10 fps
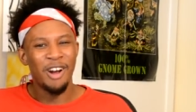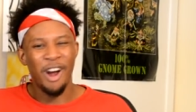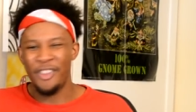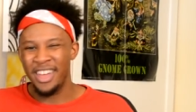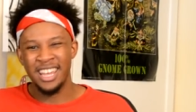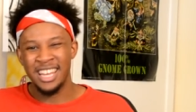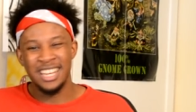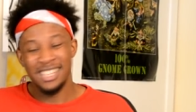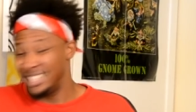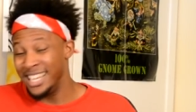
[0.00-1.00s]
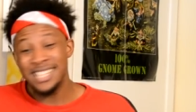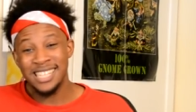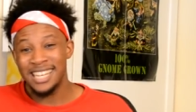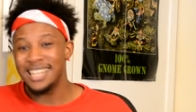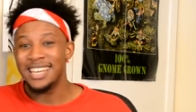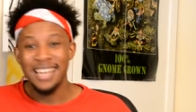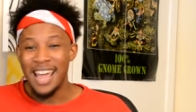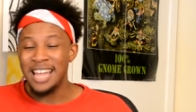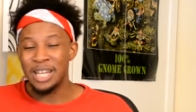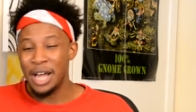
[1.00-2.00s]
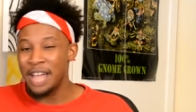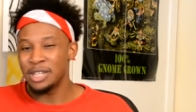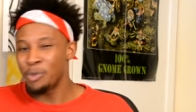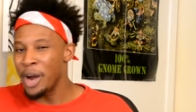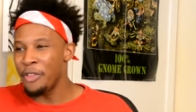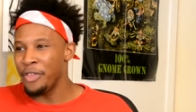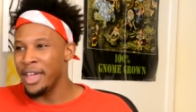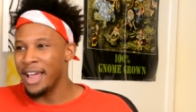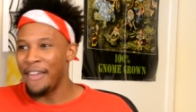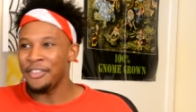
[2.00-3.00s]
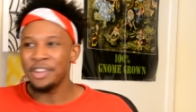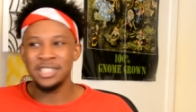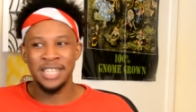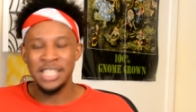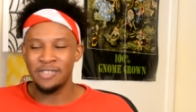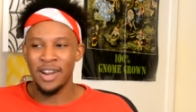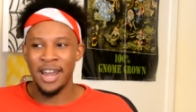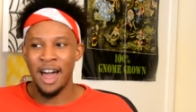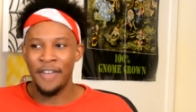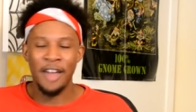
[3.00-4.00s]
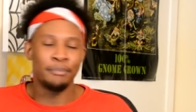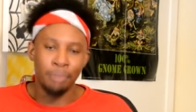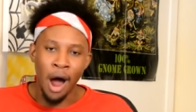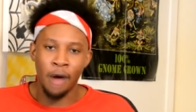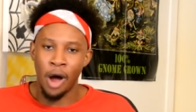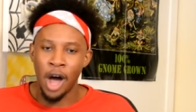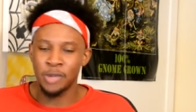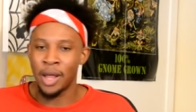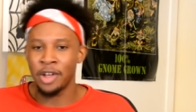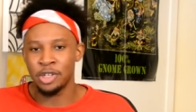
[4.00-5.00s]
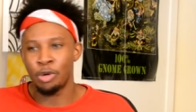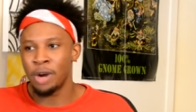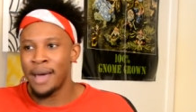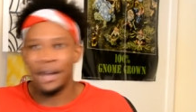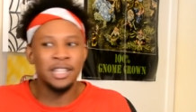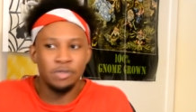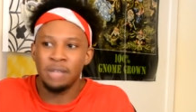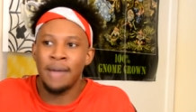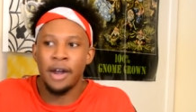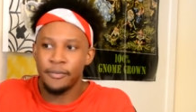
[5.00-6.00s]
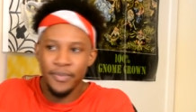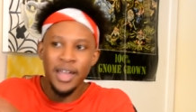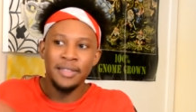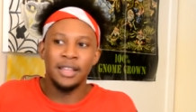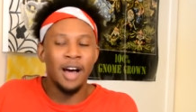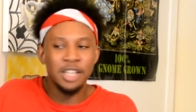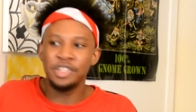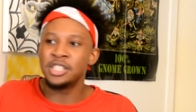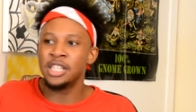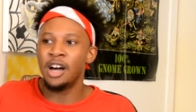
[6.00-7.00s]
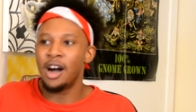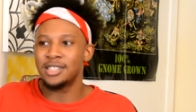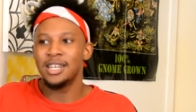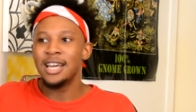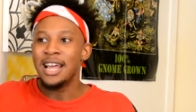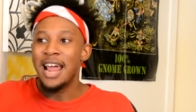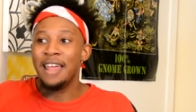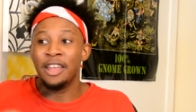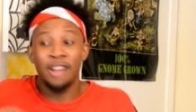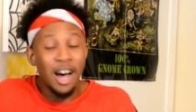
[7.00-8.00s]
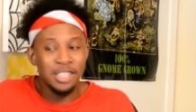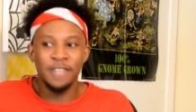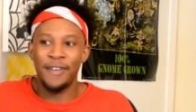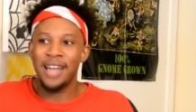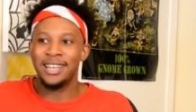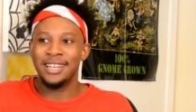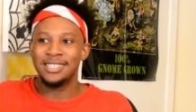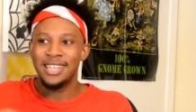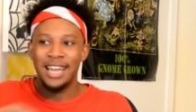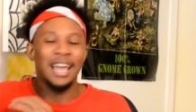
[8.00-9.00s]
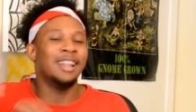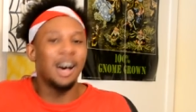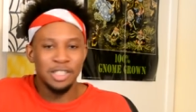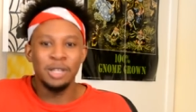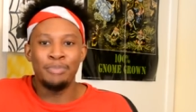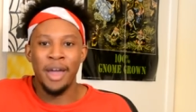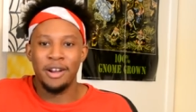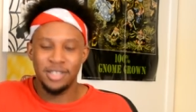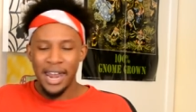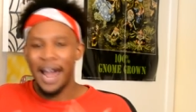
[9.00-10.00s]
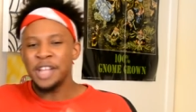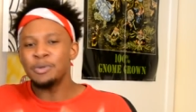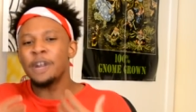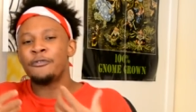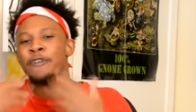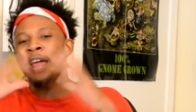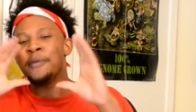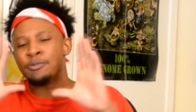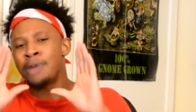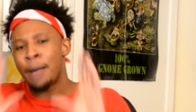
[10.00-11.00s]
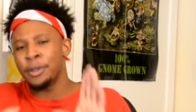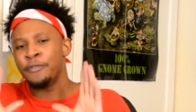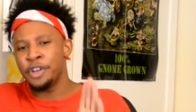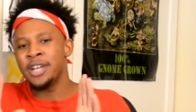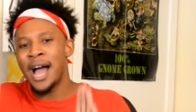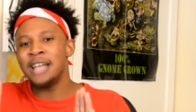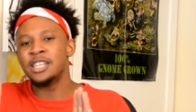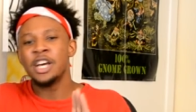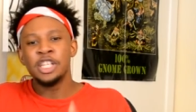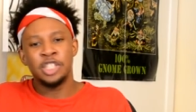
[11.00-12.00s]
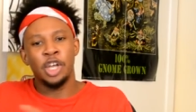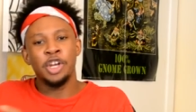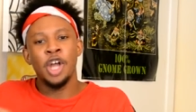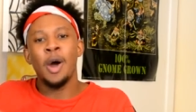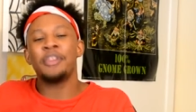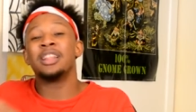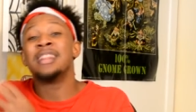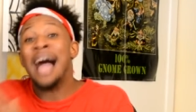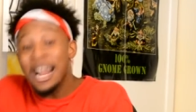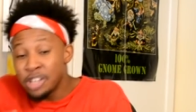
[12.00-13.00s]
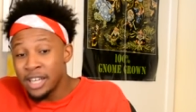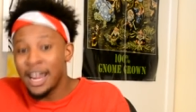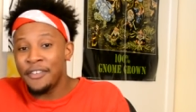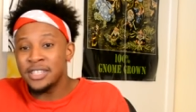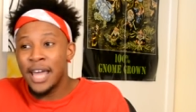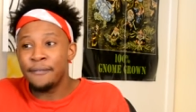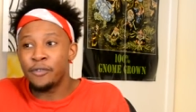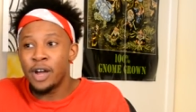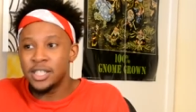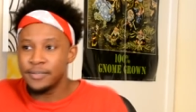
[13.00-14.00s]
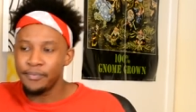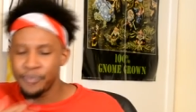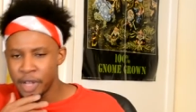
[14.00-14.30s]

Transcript: Are they decent? It's a it's a weird thing. I think they're just decent right now. They have Brock Osweiler as a quarterback. It doesn't really matter. They lost to the Seahawks. They lost to the Vikings. They lost to the Bears. And I just want to frame this properly for you guys, so you know how the Lions looking at this game for us.